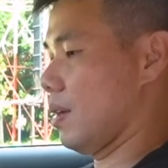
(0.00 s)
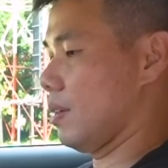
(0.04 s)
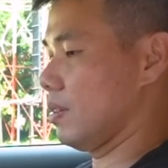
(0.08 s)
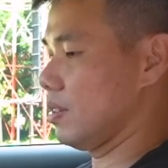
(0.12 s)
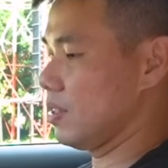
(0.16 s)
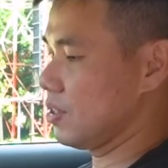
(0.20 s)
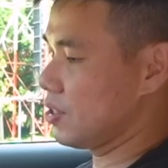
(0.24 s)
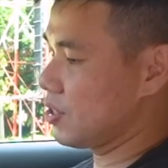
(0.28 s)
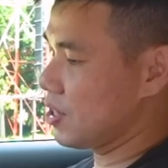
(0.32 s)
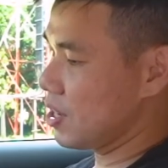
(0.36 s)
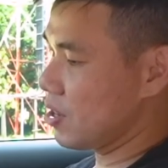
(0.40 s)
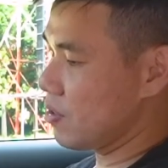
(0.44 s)

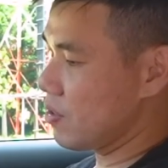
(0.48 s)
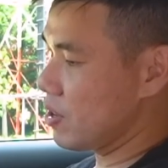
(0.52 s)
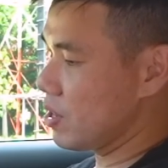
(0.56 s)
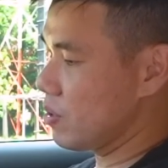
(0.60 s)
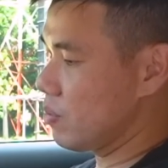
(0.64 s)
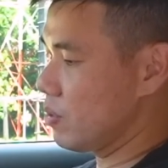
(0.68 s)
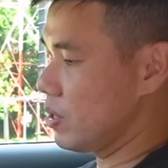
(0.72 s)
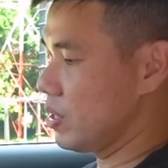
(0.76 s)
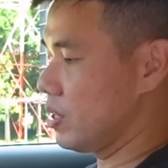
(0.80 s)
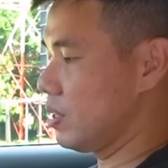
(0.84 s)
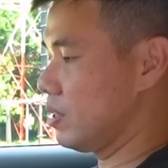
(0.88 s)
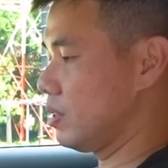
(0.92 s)
The
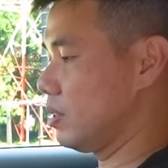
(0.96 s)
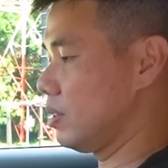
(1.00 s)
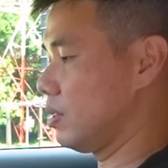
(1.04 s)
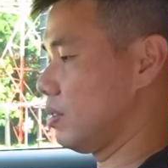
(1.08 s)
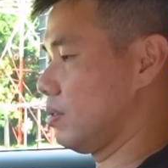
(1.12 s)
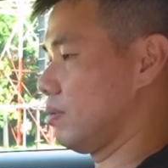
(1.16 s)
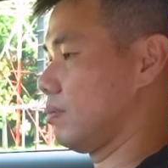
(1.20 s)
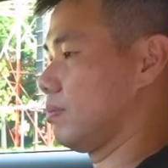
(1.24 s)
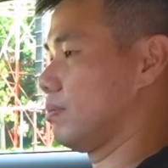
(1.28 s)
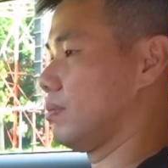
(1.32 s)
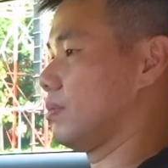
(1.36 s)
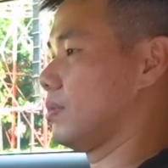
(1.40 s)
steering wheel,
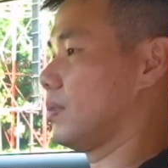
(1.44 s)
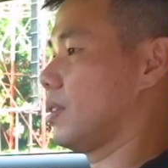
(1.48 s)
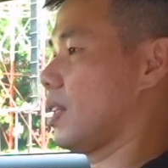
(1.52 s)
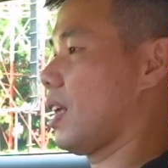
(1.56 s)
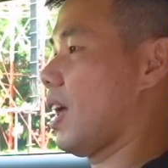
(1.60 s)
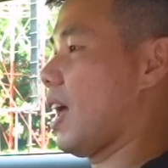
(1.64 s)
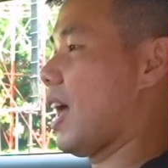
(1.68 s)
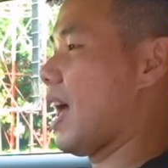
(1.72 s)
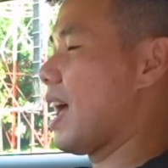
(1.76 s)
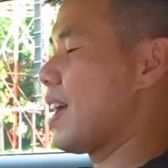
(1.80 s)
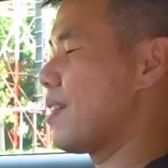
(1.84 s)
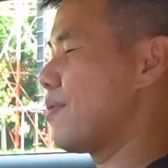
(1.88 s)

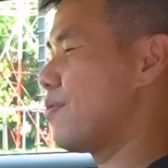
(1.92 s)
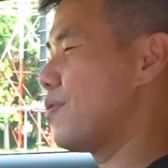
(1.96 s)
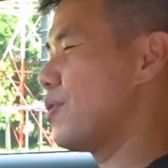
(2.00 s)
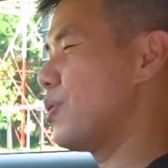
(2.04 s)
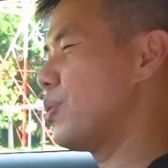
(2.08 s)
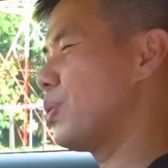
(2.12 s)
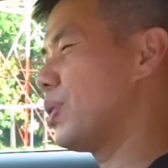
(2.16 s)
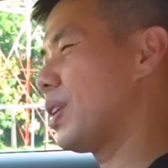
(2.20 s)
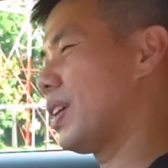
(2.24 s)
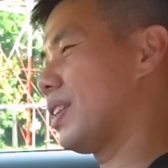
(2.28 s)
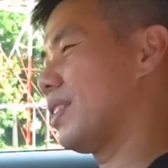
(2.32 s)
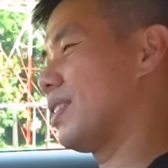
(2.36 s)
I
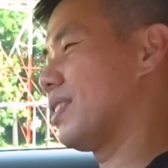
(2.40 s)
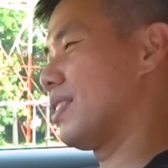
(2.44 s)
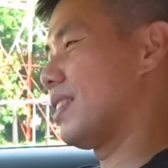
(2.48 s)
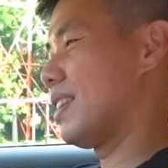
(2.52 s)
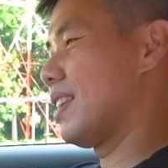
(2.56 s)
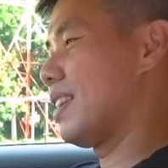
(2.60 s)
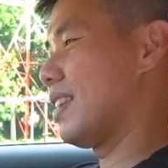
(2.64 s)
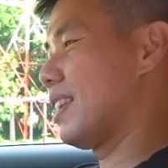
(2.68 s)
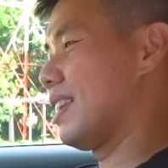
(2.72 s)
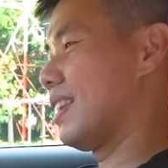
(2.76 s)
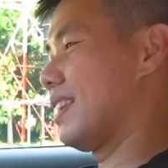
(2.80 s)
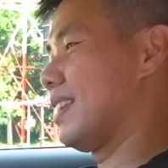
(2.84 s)
feel that
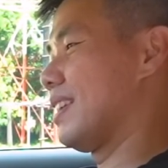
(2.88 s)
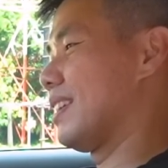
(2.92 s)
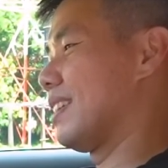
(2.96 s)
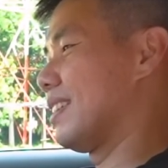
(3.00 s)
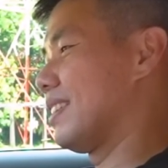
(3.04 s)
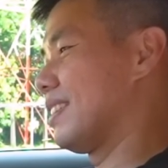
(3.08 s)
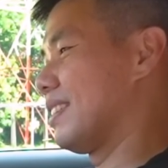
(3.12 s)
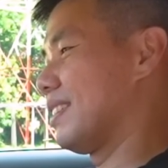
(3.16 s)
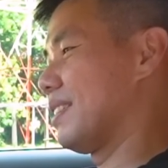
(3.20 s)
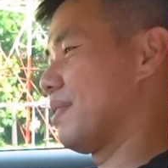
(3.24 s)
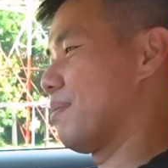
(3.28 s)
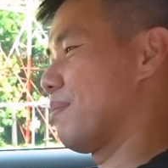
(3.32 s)

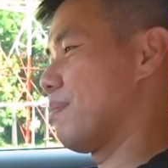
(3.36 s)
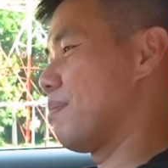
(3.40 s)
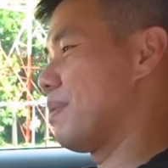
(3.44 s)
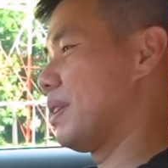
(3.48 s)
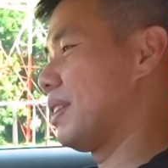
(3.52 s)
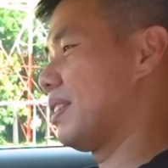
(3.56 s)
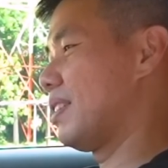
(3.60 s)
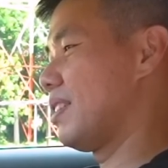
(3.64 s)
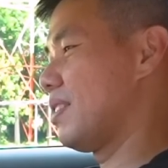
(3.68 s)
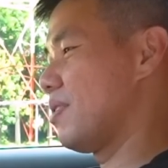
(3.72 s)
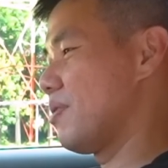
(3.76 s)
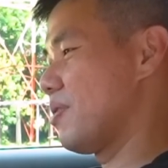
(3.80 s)
the
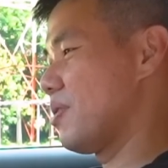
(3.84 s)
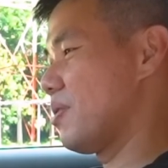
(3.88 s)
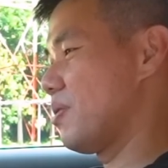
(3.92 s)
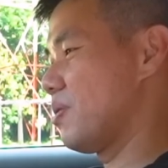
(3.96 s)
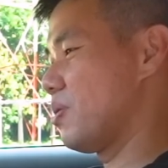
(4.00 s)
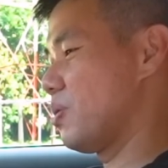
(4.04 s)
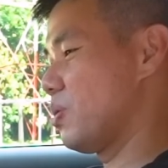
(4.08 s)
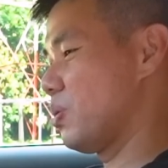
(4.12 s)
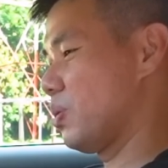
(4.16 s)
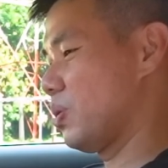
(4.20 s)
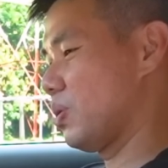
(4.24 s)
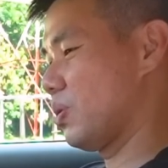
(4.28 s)
material
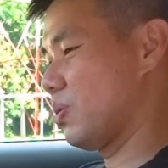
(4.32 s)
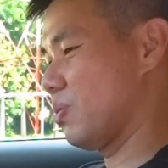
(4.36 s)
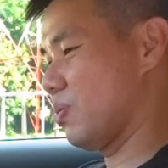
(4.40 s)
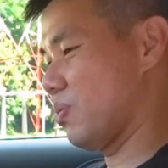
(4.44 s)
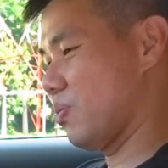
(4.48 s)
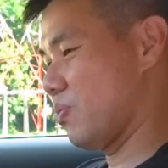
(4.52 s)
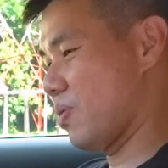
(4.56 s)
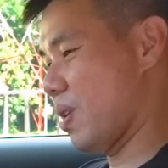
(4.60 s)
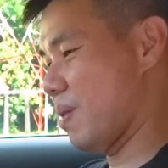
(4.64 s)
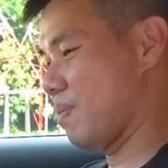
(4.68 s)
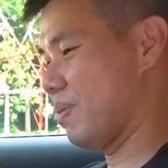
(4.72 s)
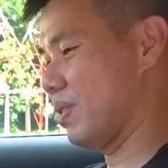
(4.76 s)
used to
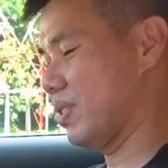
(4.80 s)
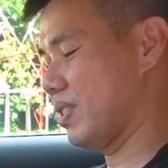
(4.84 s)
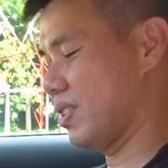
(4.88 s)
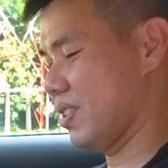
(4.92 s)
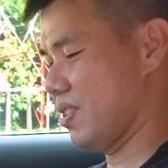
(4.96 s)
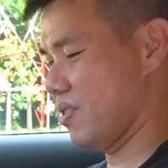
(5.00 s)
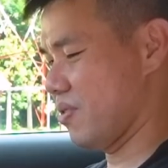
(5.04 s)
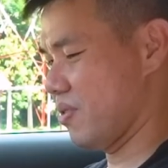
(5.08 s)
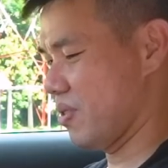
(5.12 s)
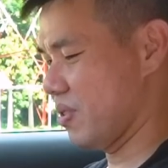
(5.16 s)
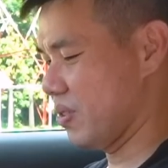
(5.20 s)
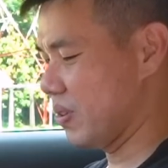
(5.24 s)
wrap the
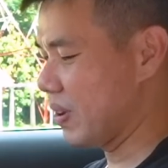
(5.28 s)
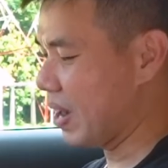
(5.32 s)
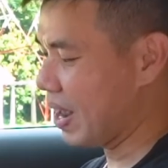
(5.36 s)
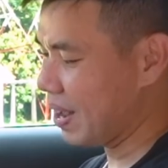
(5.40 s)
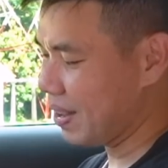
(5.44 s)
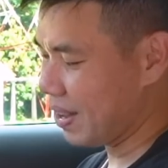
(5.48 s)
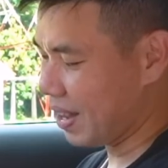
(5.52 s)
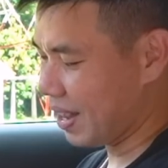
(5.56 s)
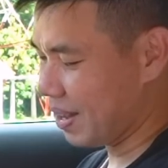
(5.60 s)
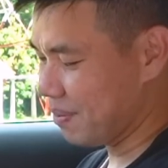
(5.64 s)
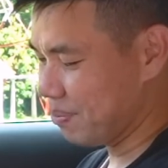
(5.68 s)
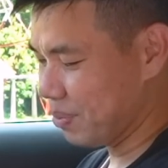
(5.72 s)
steering
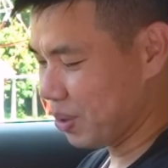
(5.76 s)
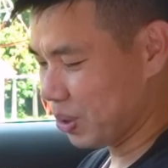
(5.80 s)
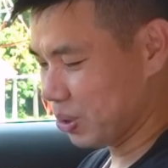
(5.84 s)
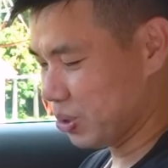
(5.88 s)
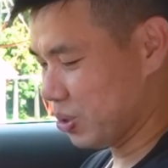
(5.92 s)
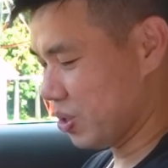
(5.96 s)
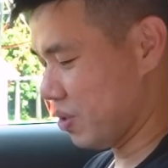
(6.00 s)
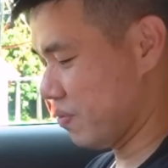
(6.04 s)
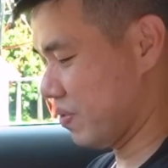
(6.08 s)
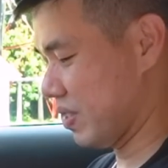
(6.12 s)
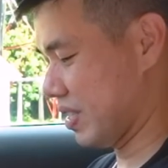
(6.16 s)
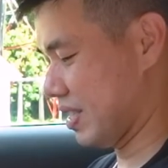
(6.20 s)
wheel, I'm not
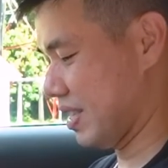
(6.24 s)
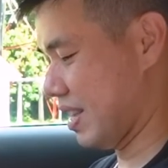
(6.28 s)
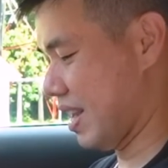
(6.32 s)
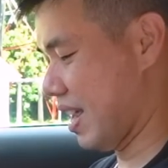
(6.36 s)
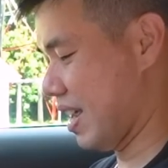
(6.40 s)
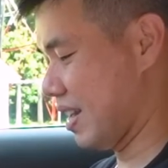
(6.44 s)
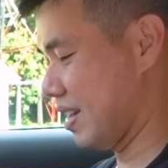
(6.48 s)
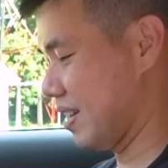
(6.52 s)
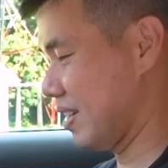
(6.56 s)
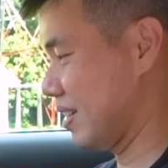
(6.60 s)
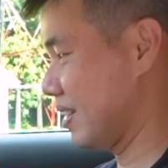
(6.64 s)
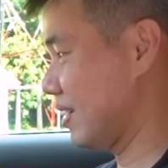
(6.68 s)
sure if it's
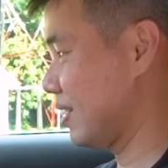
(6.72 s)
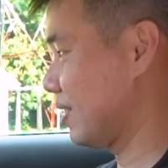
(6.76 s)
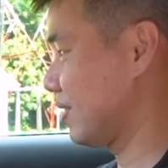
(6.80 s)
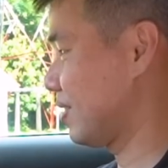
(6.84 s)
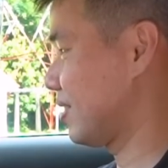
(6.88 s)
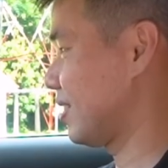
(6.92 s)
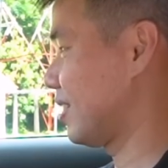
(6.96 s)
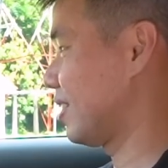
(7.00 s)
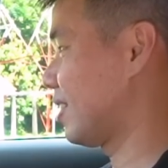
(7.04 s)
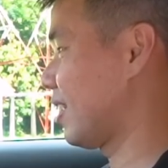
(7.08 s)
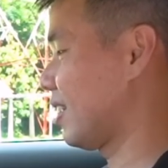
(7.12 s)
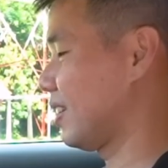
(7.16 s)
leather,
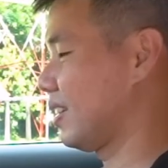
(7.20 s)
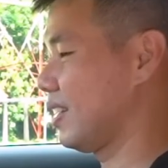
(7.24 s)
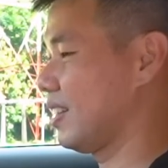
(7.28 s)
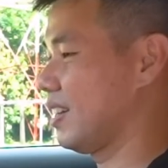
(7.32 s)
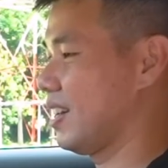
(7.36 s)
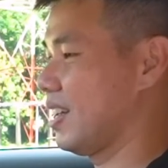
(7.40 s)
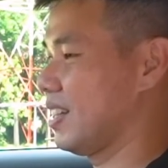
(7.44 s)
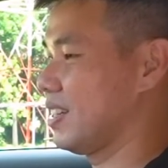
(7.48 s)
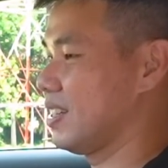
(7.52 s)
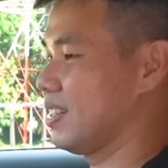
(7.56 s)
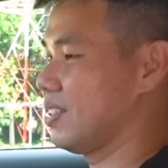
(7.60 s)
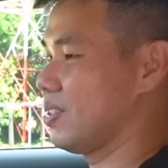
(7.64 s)
synthetic
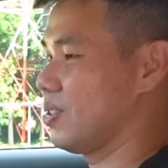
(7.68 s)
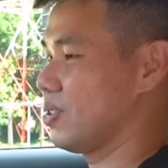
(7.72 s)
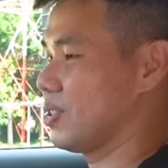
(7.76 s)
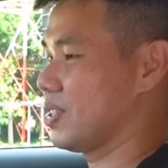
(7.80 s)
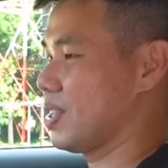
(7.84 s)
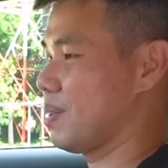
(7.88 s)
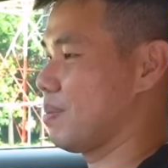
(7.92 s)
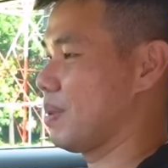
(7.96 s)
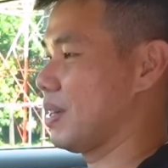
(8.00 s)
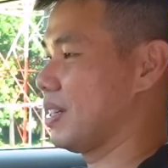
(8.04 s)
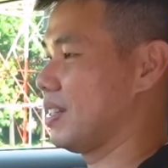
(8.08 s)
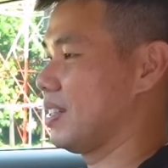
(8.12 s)
leather, or
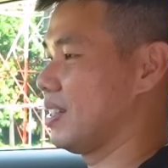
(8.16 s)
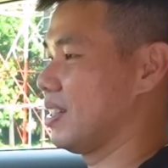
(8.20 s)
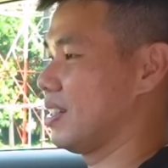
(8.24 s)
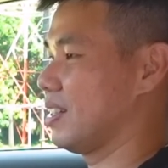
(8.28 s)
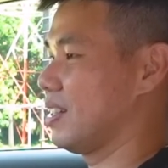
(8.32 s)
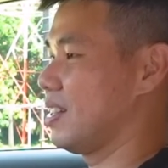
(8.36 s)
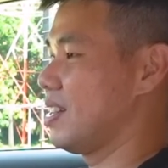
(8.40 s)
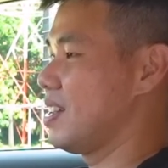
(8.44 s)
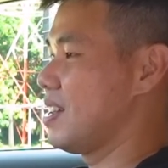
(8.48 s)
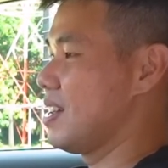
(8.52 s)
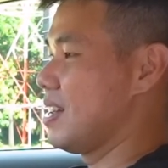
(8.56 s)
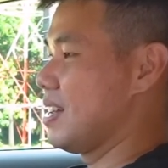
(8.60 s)
some other
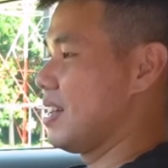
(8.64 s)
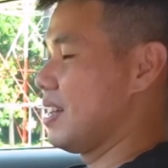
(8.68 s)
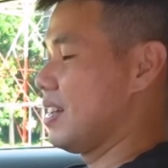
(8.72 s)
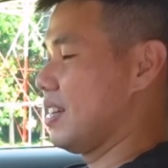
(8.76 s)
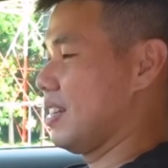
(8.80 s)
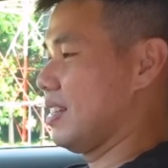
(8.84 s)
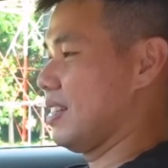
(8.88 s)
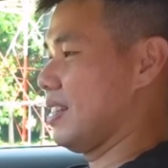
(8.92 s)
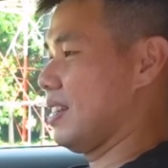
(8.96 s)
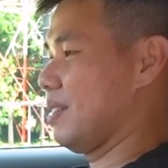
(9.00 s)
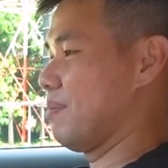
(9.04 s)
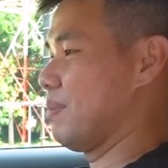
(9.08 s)

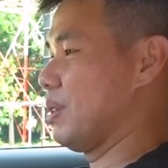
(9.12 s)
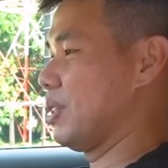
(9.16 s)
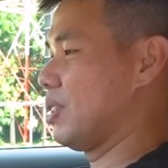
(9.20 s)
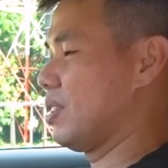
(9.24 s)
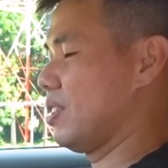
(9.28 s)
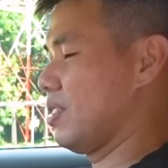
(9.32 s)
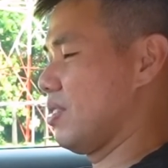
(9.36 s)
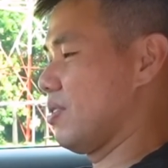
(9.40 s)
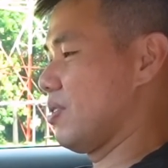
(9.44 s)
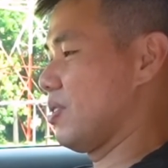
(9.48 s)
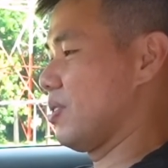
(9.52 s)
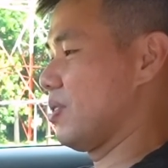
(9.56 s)

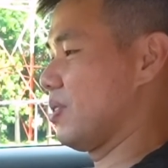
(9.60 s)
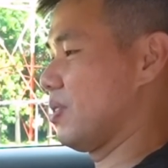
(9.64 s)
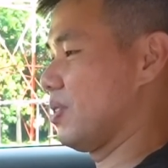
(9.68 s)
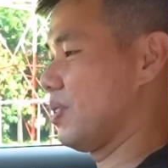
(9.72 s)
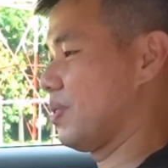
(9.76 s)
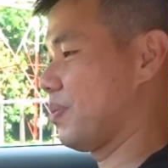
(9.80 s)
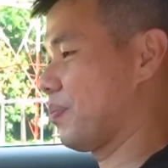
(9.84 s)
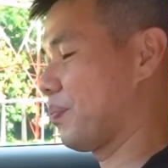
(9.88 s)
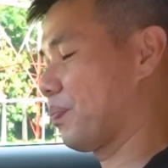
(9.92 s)
material.